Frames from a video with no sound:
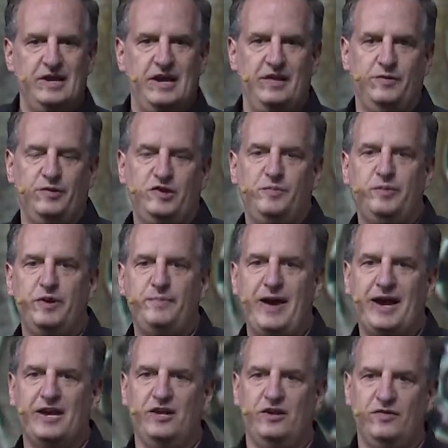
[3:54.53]
And then once you put it
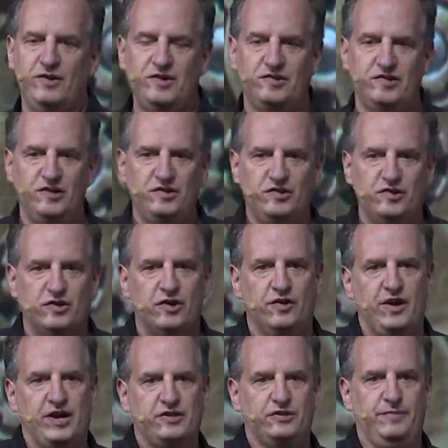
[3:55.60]
back into your instance, you're going to
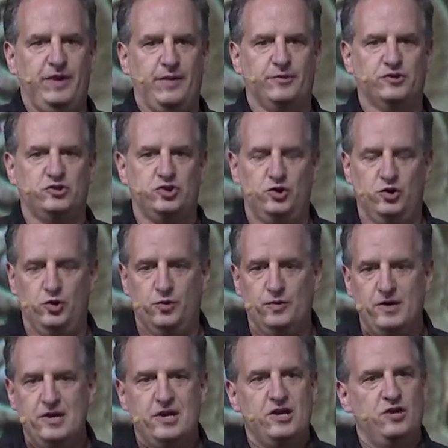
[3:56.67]
actually be able to
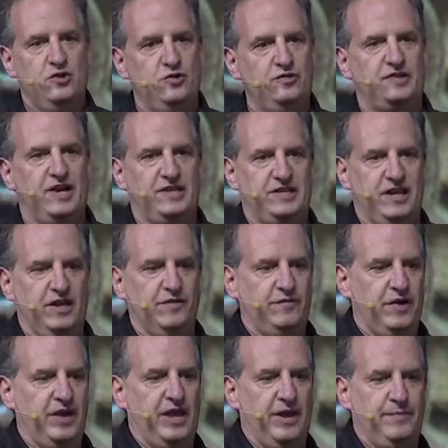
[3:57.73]
use that data
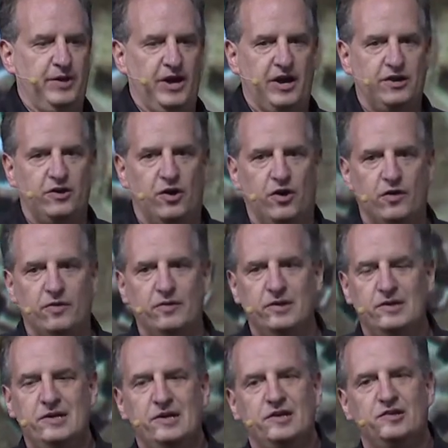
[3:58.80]
via an API call.
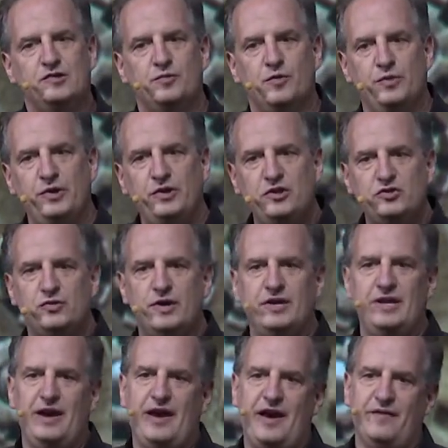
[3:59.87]
So we're really trying
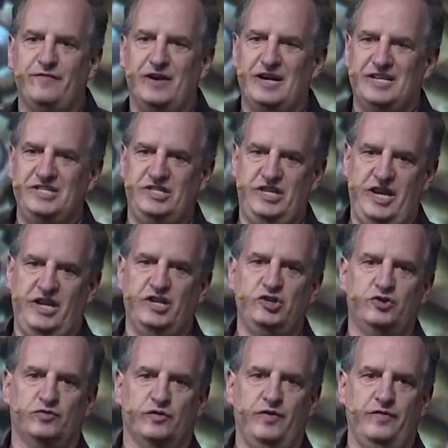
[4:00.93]
to have a
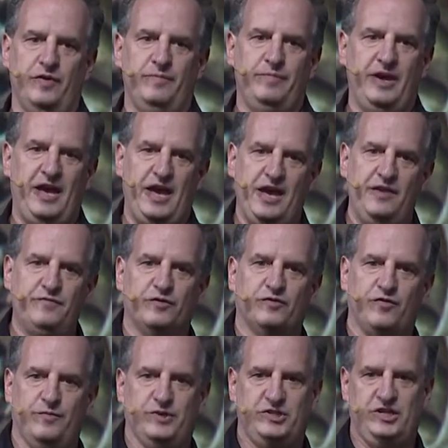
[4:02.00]
data-driven behavior
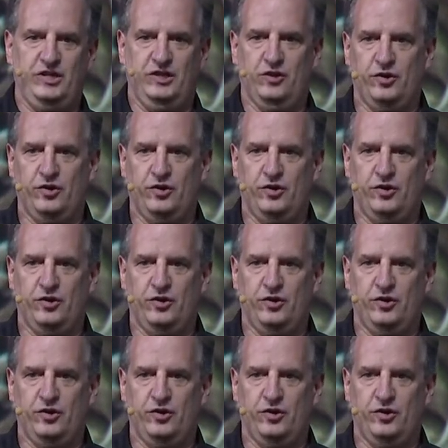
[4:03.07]
for machine